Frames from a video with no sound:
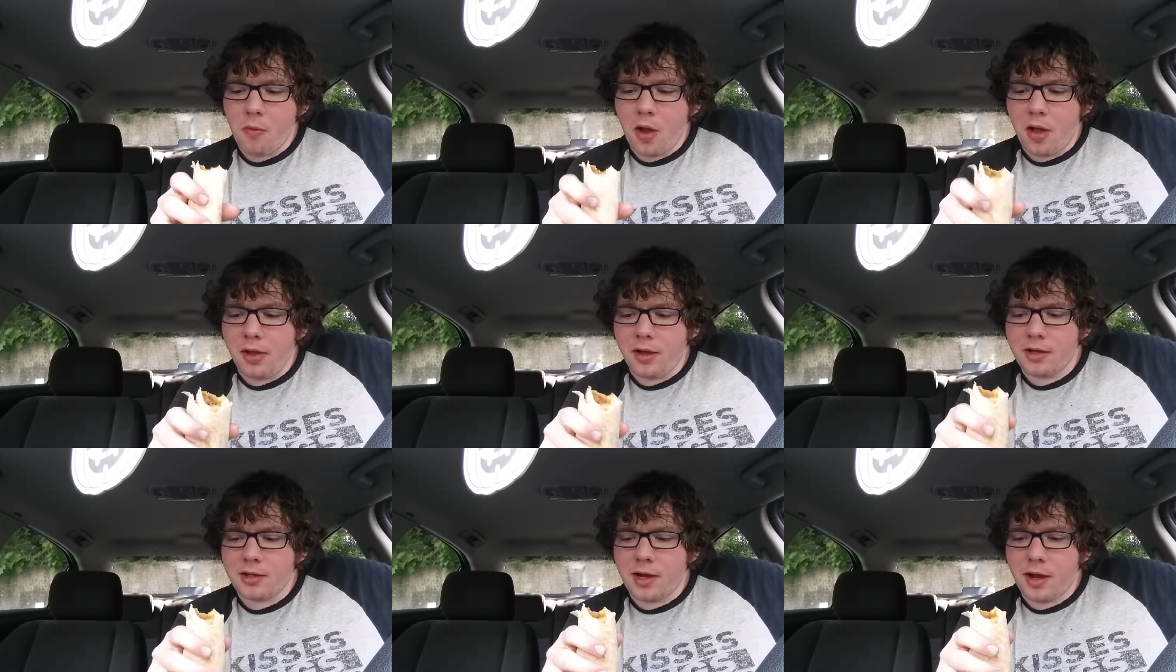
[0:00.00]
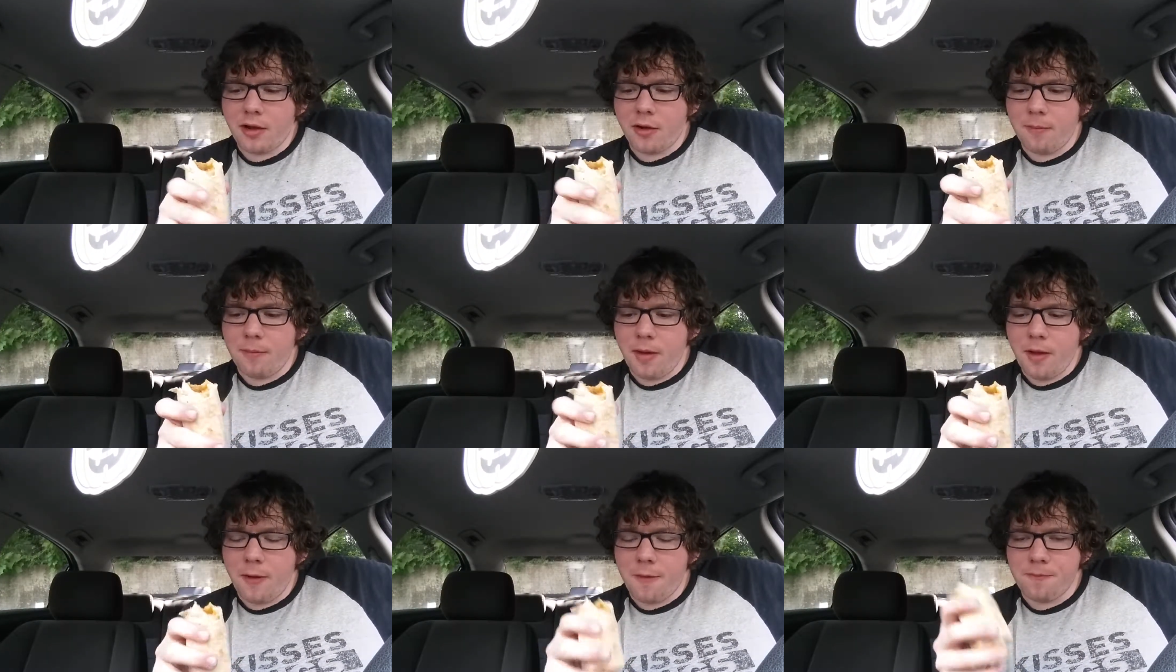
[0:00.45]
I like
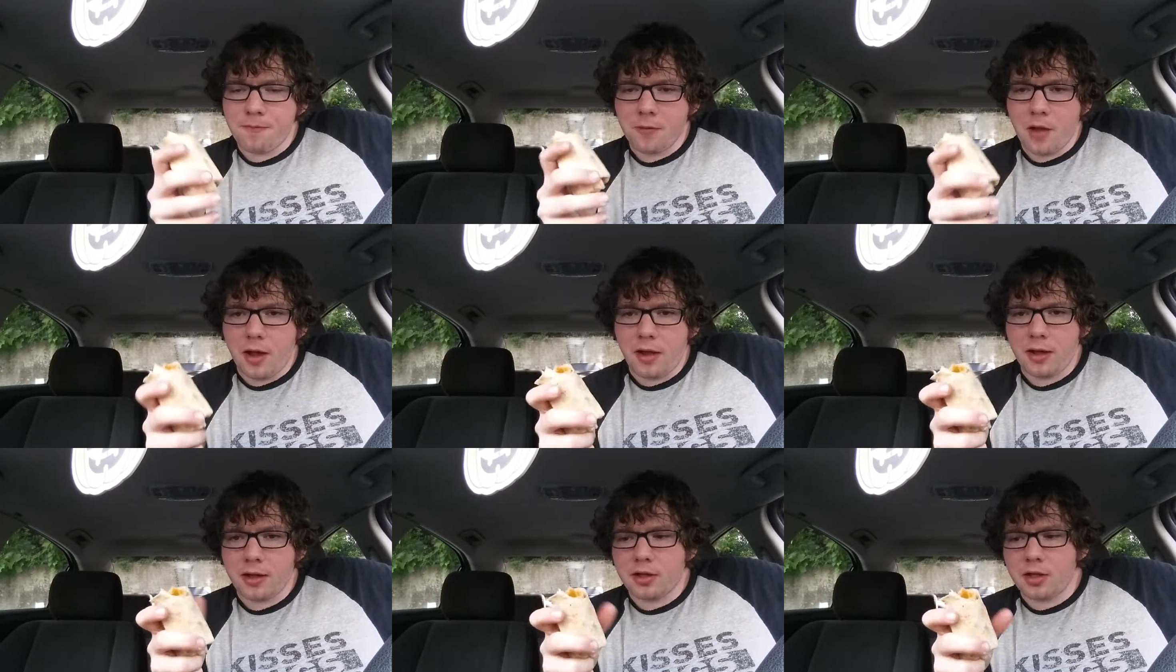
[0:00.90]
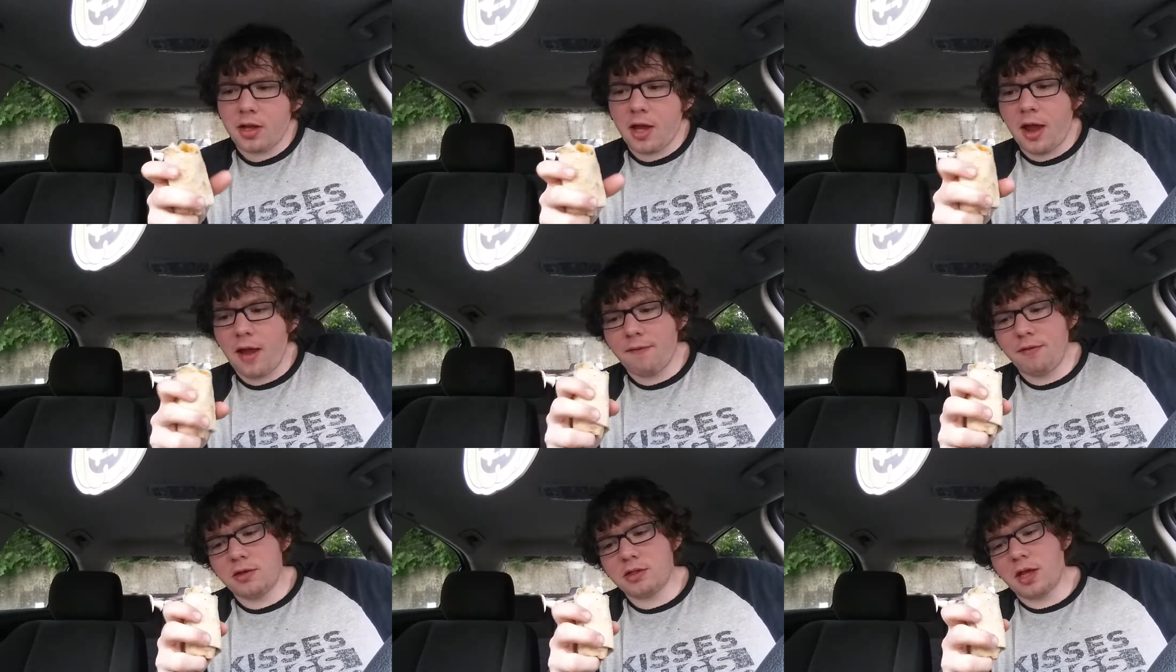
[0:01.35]
Taco Bell. I like that they
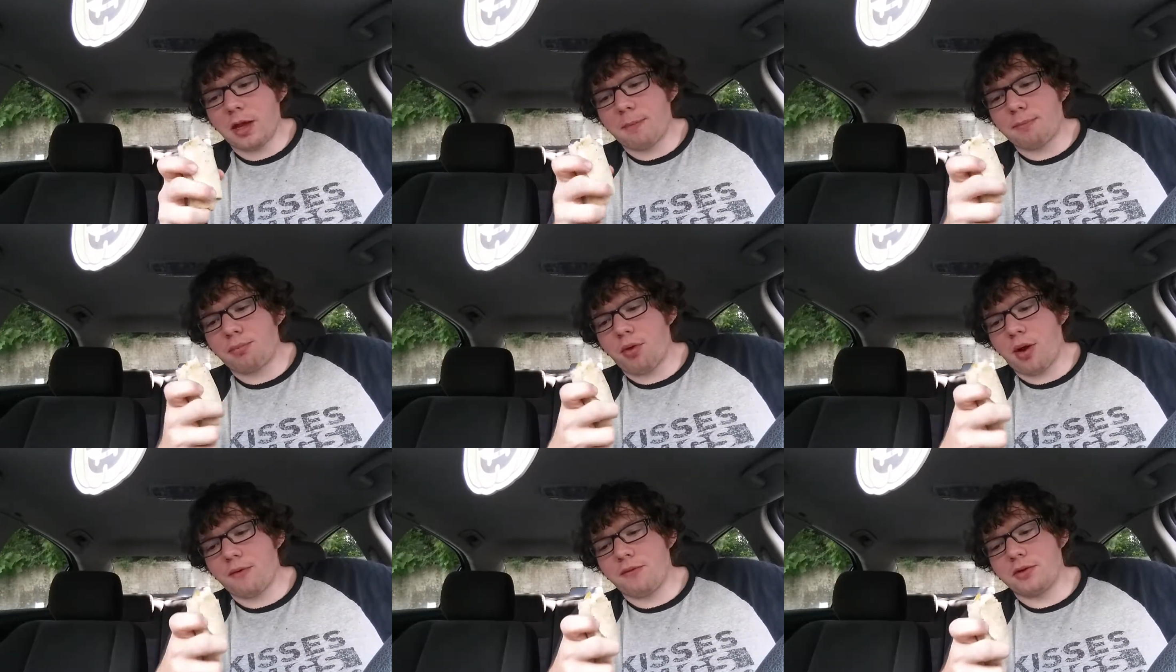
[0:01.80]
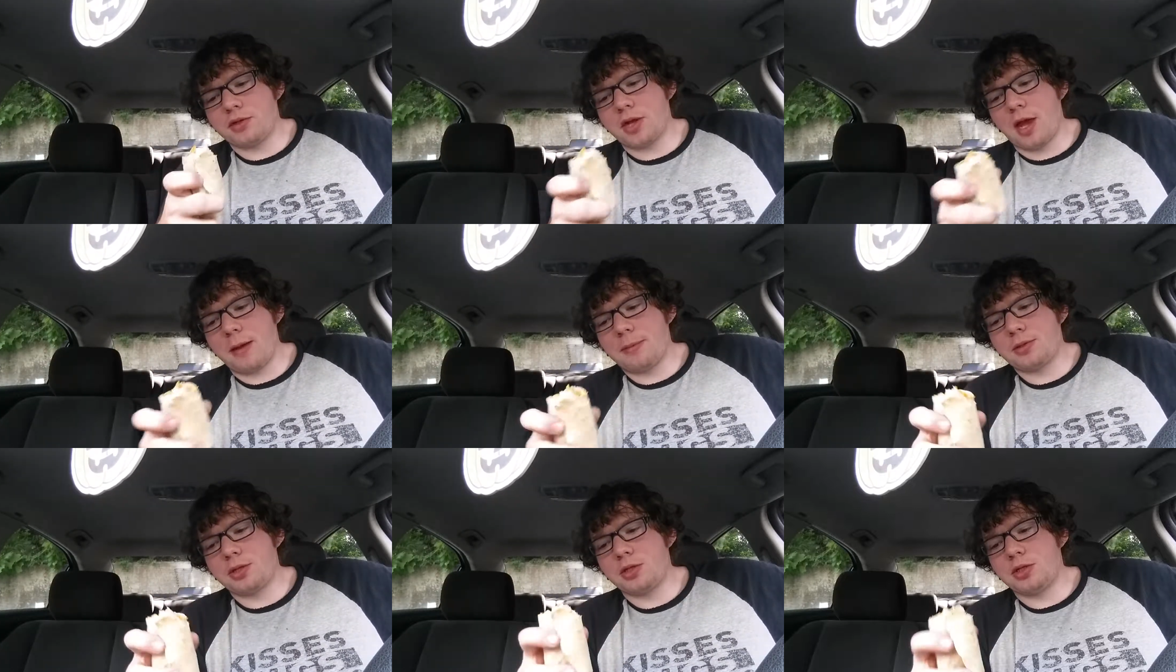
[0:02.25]
have these, like, breakfast
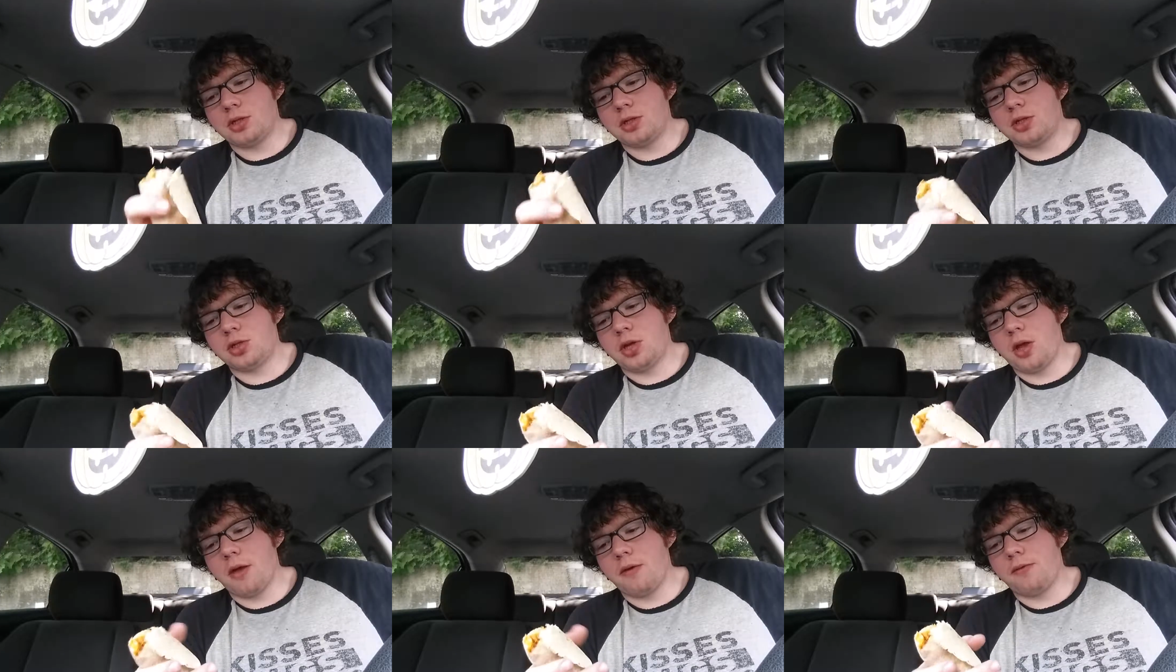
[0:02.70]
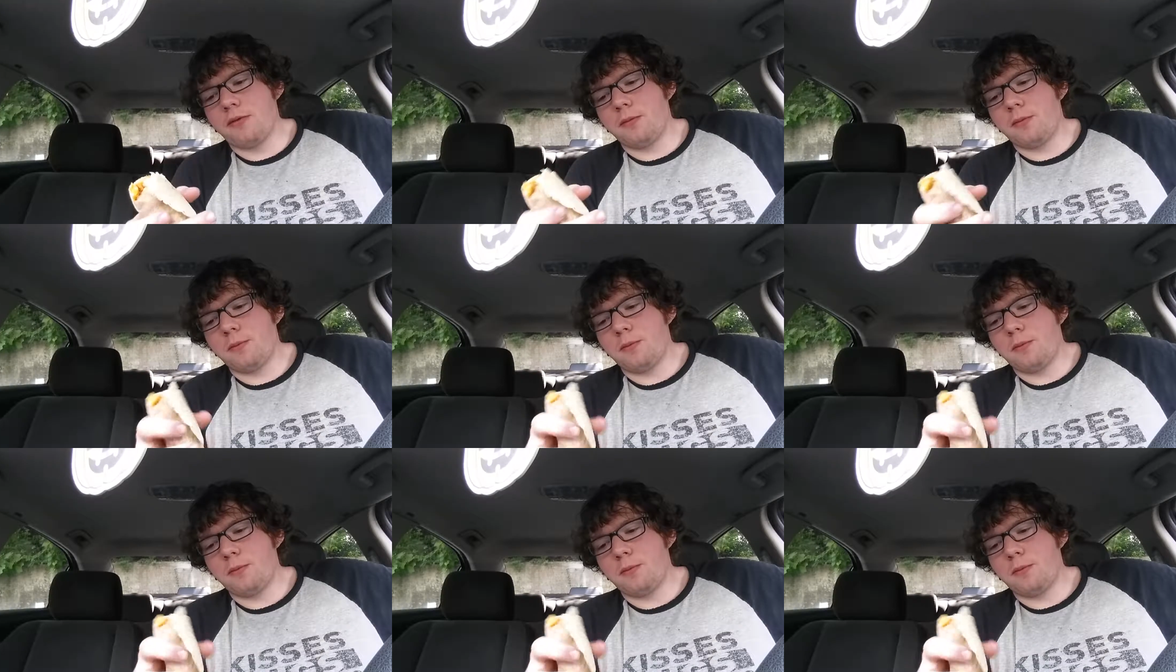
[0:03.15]
options and stuff.